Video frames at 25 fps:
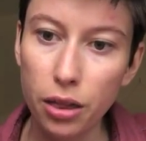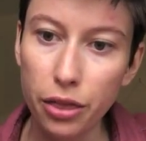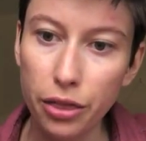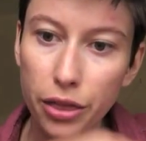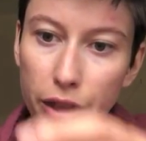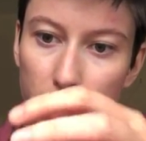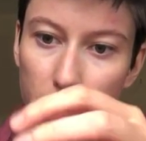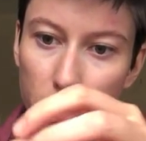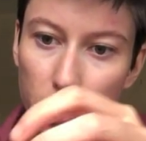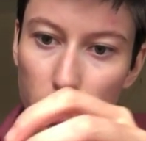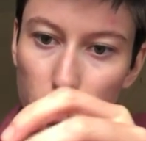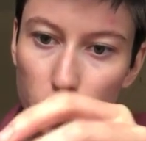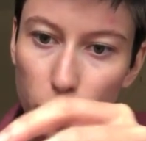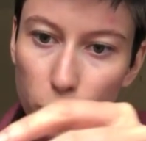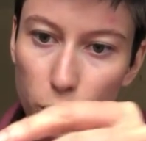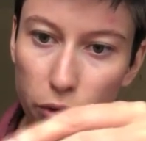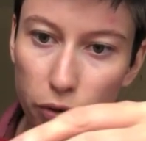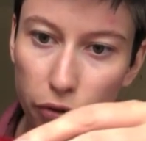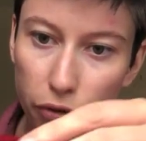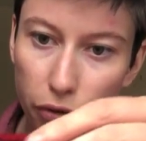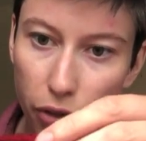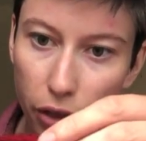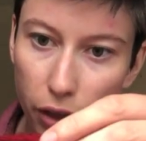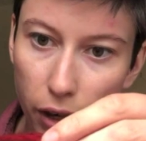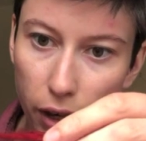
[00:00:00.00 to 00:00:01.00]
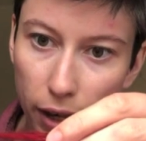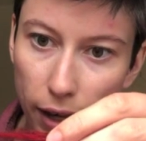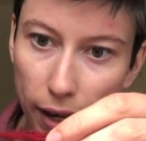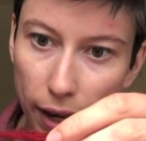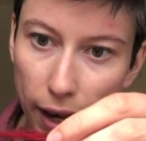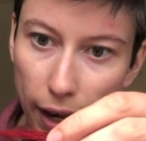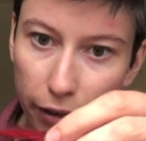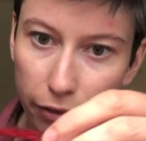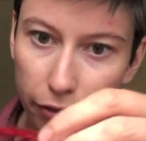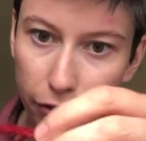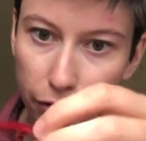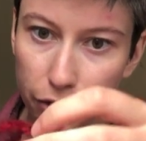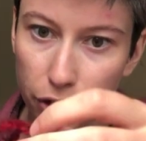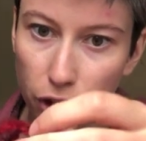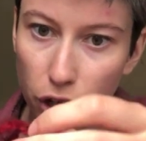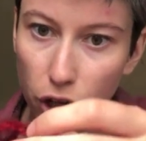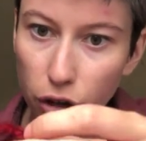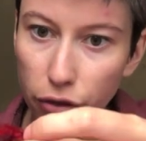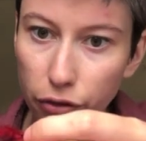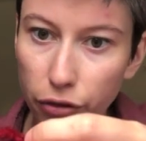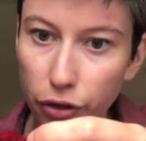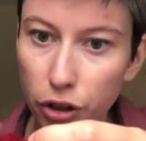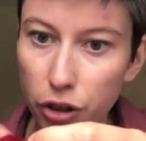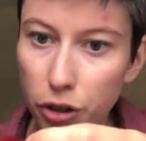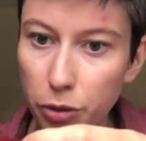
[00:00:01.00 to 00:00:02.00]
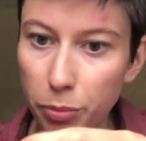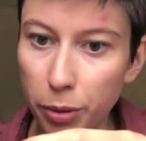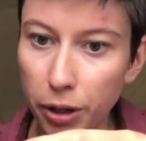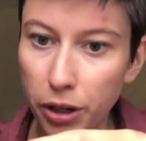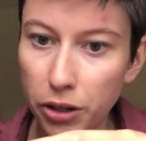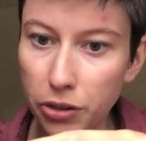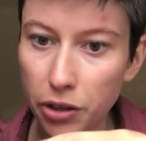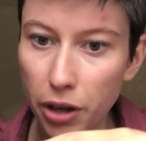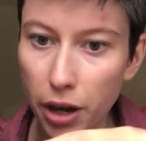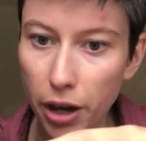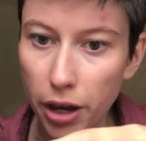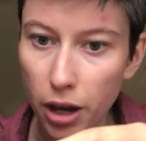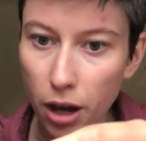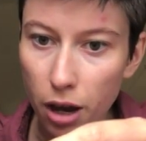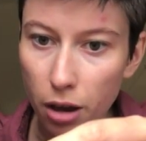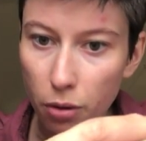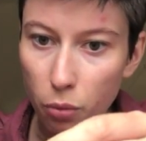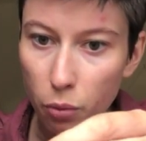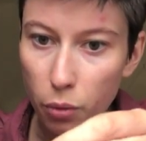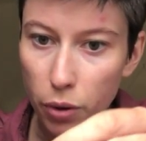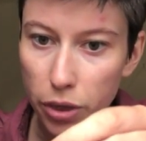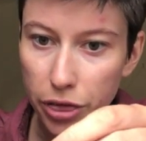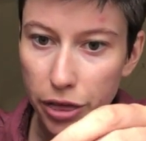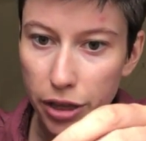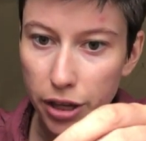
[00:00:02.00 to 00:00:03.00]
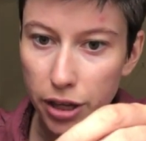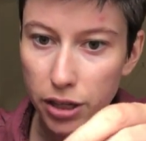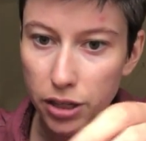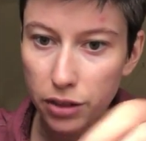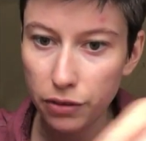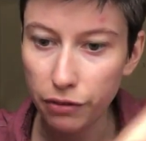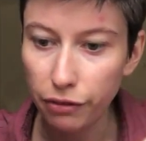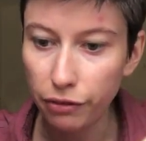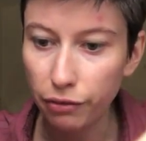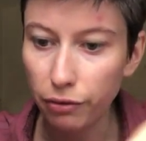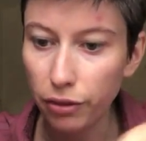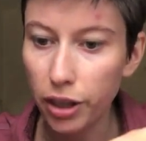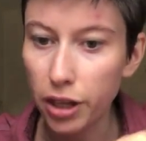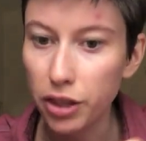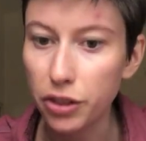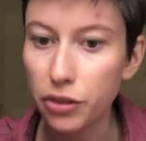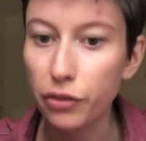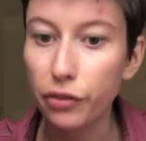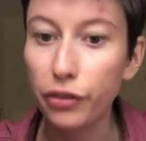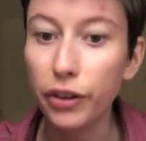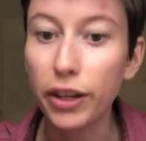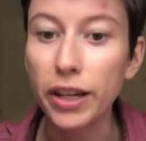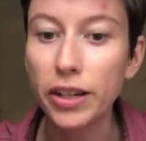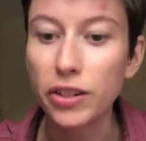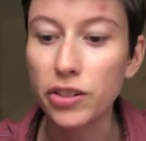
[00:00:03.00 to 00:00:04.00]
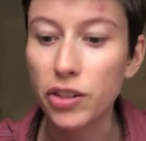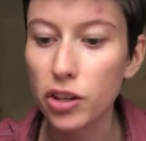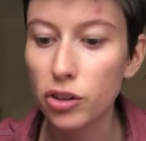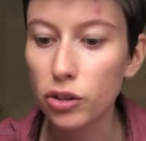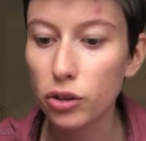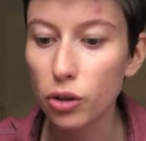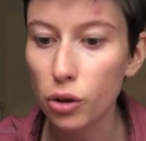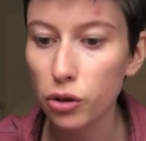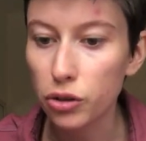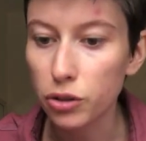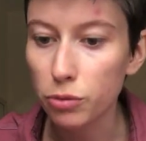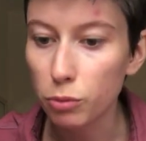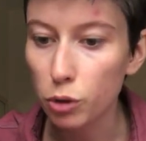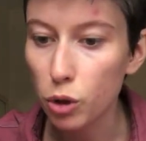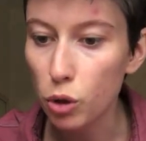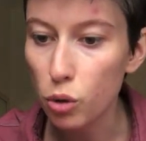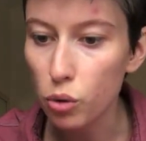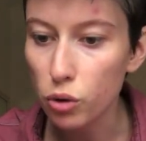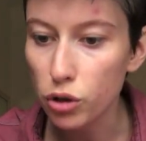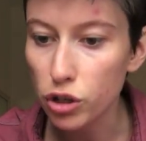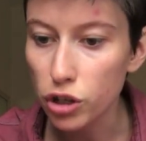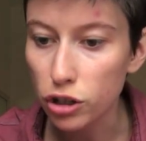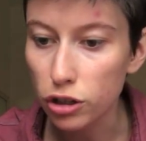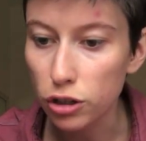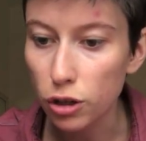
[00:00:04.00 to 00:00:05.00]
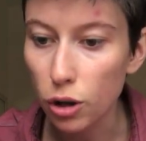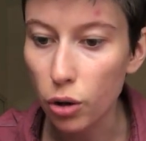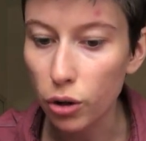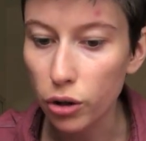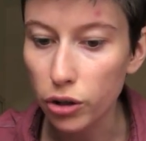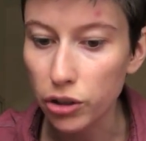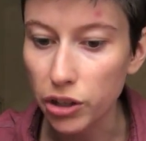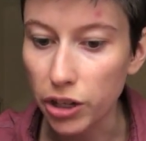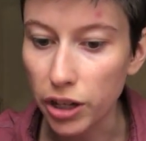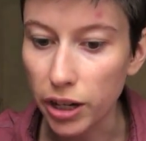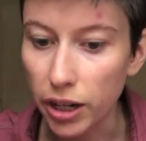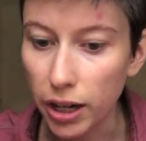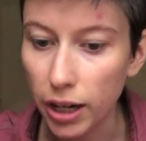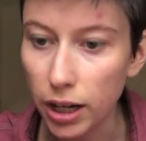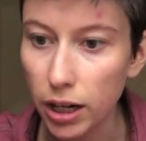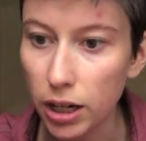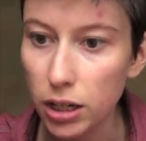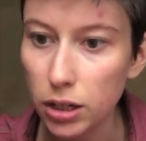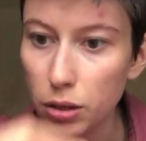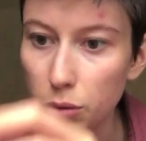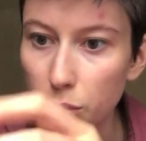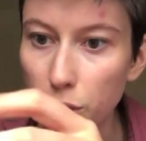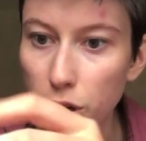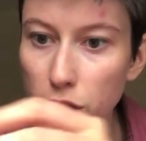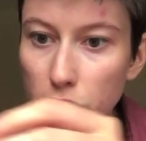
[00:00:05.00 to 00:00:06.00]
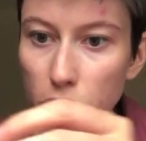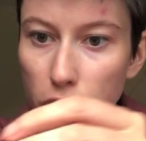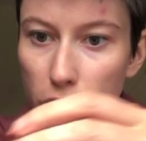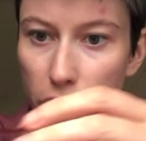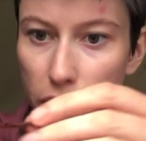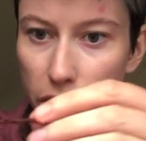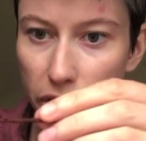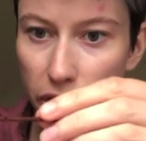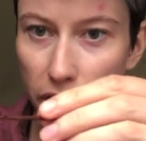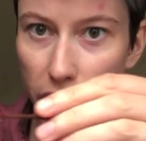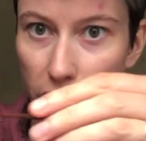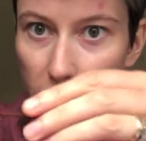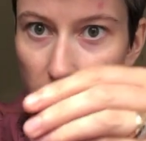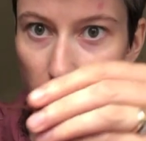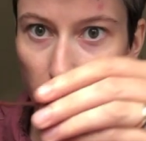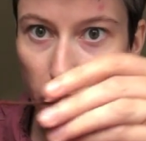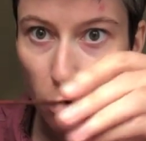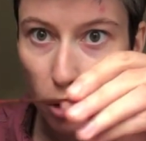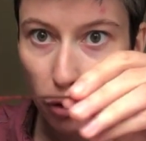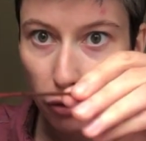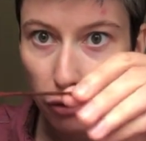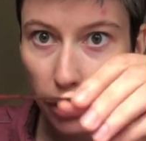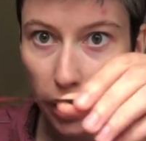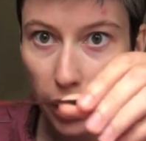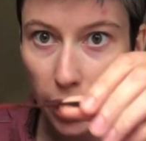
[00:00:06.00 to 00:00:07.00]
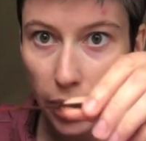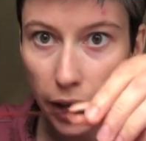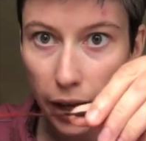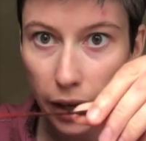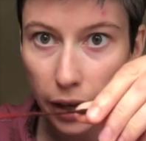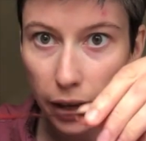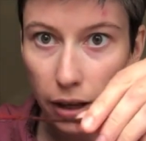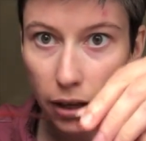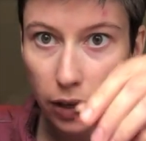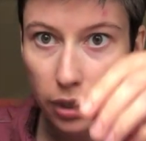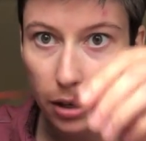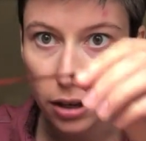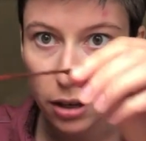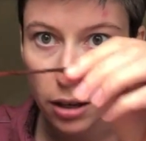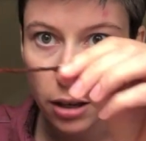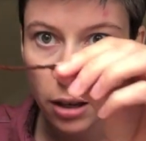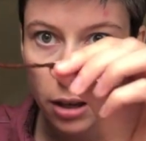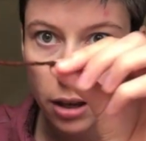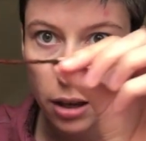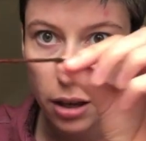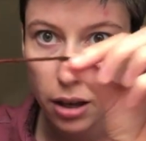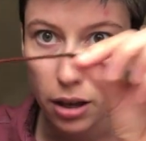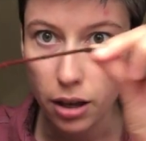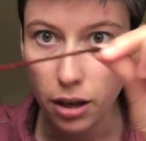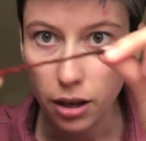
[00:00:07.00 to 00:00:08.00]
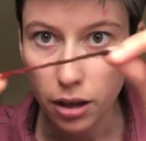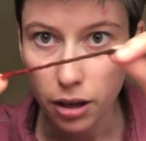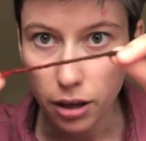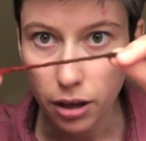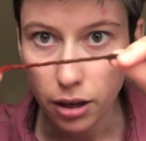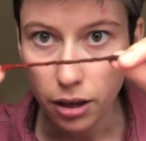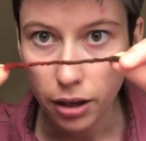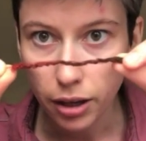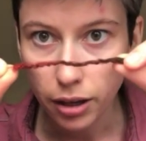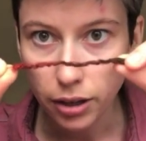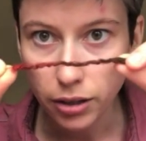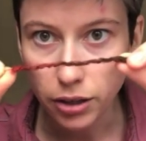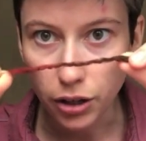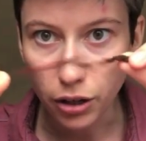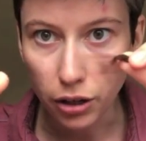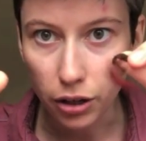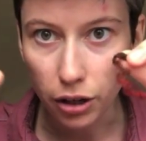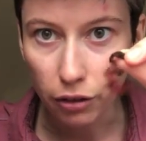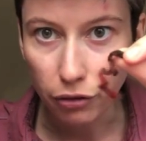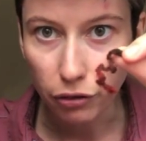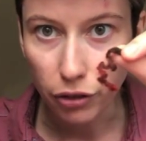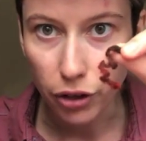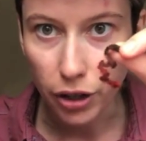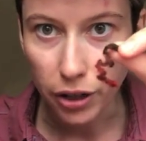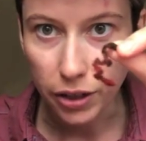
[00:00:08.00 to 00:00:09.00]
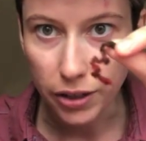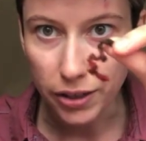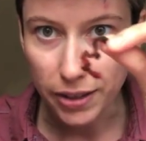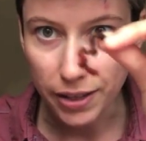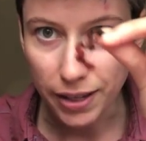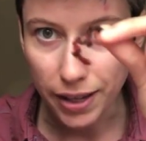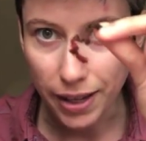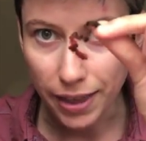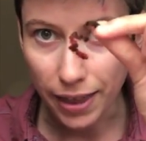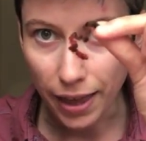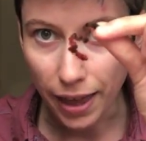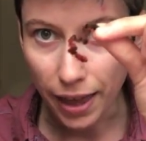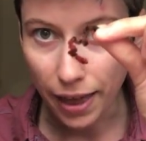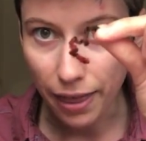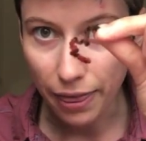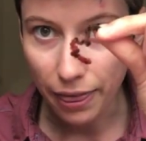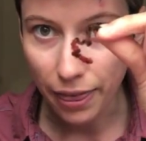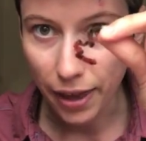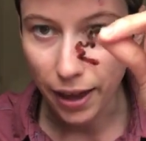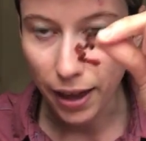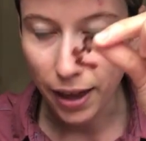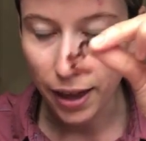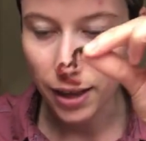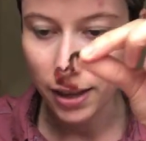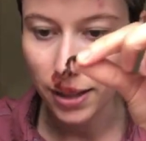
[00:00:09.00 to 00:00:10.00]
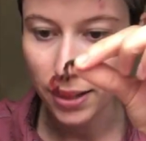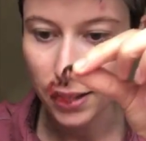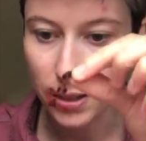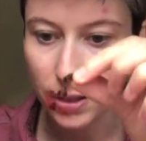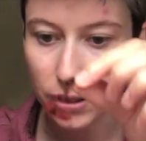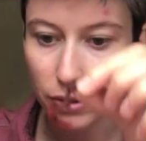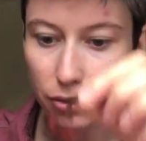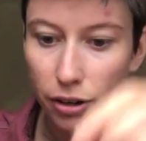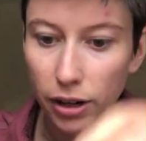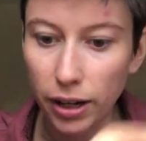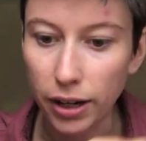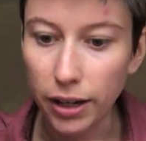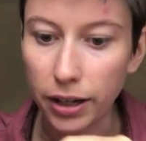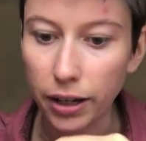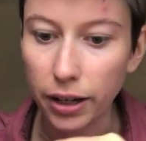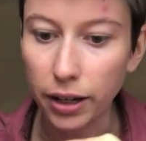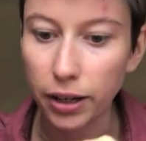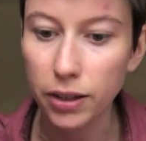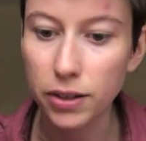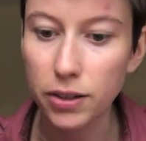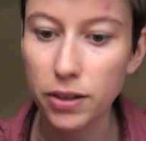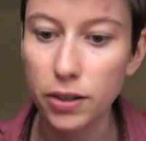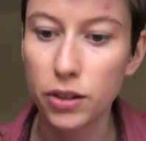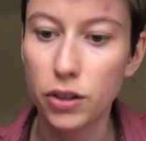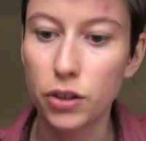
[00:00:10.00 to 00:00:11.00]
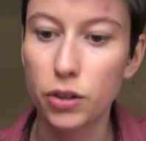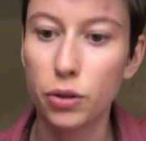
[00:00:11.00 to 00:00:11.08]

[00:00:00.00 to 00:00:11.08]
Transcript: These are sort of the leftovers because with this fleece, it's got some gorgeous locks in it, which you can see some of here. I don't know if you can see that there. It's really nice and